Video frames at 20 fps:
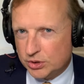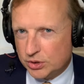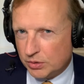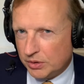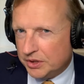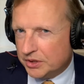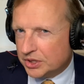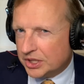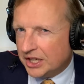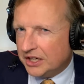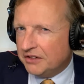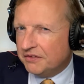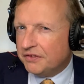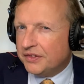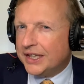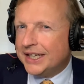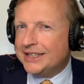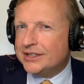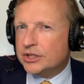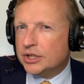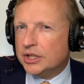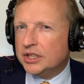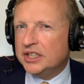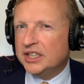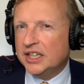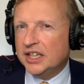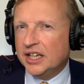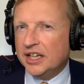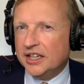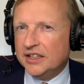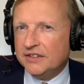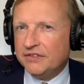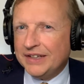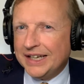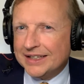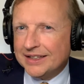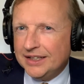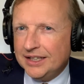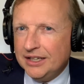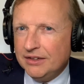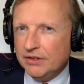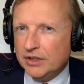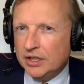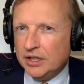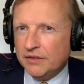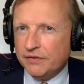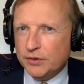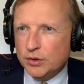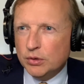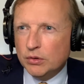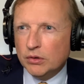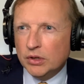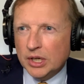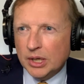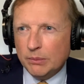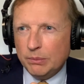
So understand inflation and the fact that even if you're